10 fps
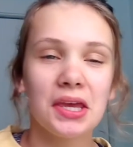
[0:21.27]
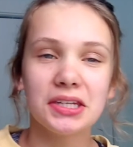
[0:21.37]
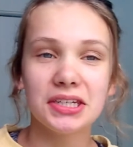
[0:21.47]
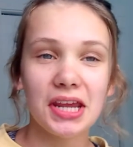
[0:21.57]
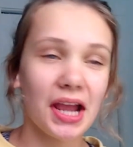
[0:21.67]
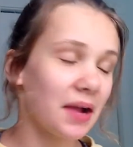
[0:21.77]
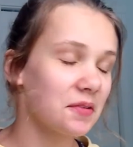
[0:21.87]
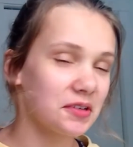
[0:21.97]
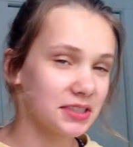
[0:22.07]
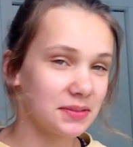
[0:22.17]
Today I'm
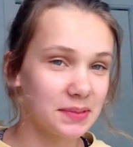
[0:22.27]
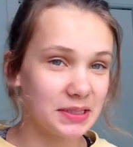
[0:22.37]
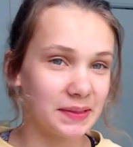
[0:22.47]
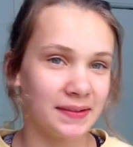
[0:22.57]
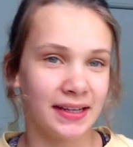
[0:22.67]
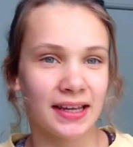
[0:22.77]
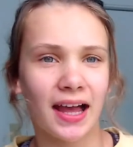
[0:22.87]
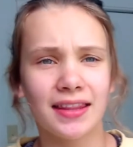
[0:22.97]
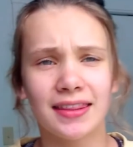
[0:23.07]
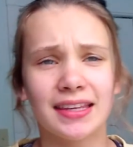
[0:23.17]
going to be doing
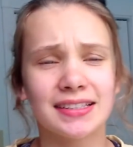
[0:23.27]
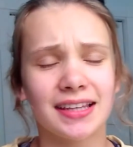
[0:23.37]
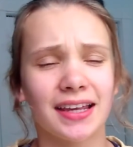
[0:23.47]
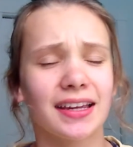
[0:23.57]
this